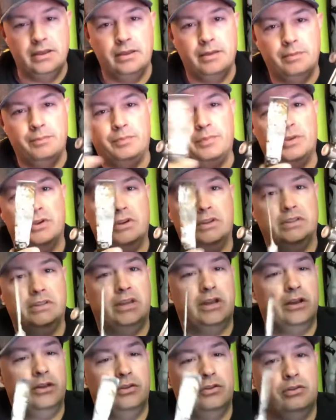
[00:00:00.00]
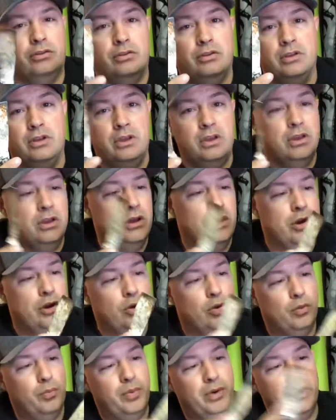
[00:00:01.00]
you're going to take an
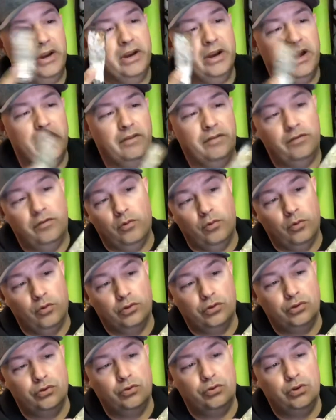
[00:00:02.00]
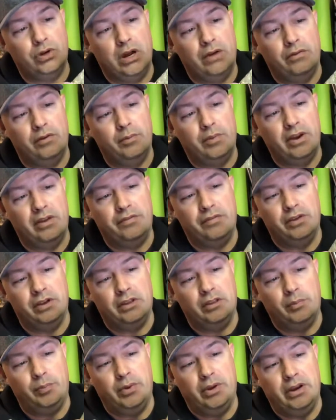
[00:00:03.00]
old putty knife or a screwdriver, but I feel like
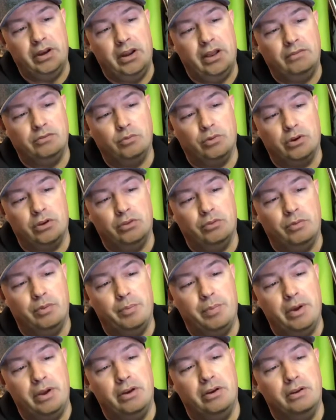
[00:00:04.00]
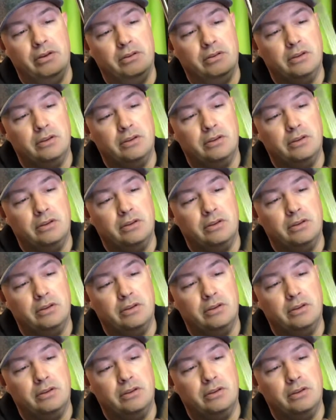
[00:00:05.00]
the putty knives work a little bit better,